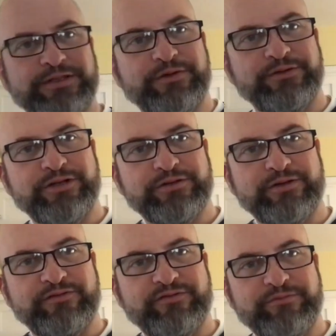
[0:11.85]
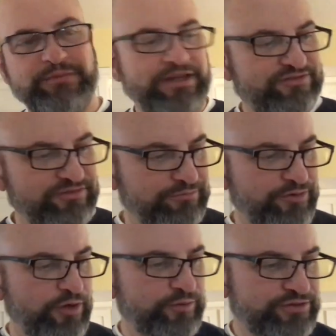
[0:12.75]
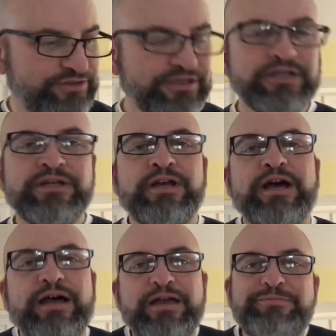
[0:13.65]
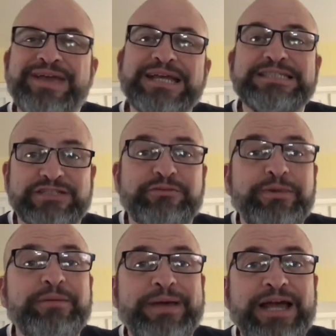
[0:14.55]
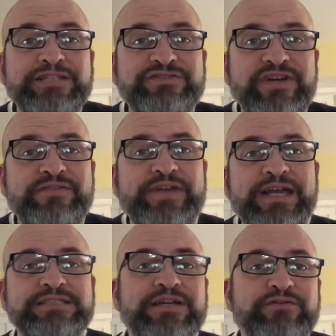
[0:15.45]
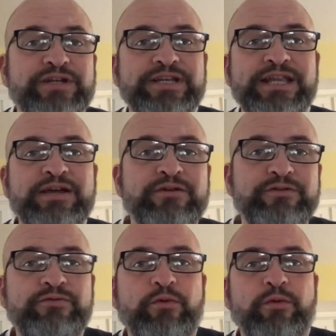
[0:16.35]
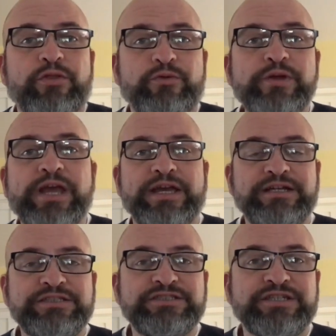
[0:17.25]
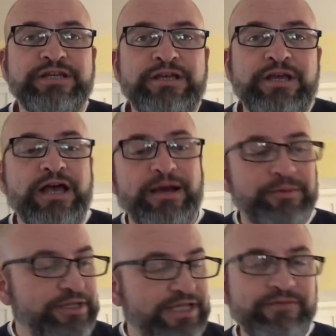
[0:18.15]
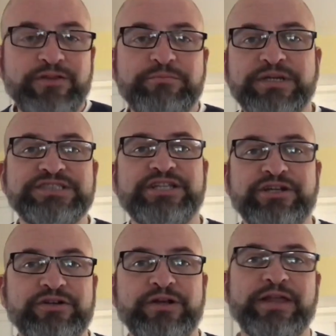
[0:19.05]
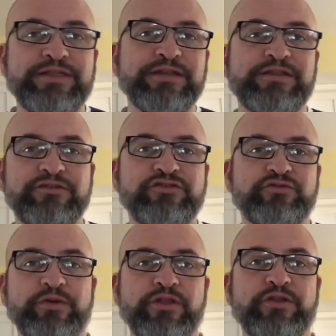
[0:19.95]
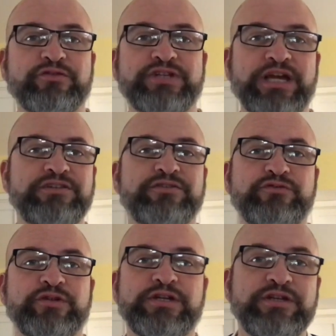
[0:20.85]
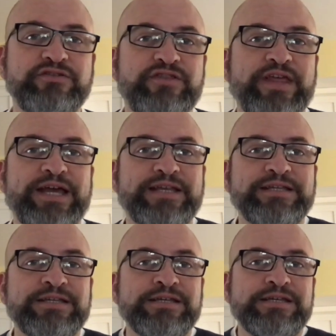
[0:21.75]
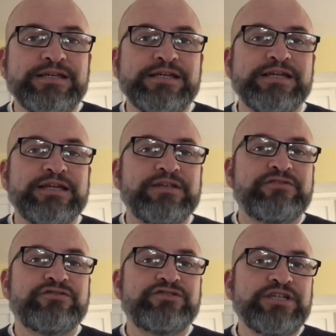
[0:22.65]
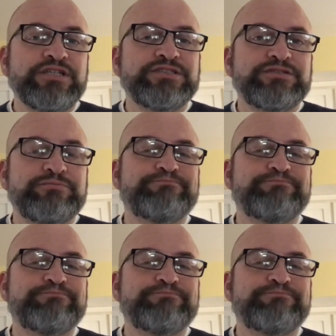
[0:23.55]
down here I've made some notes. It's a big batch, 5 eggs. I've cut it down for 3 eggs. I'm gonna get everything mixed here. I think this is one of those kinds of cookies that it's just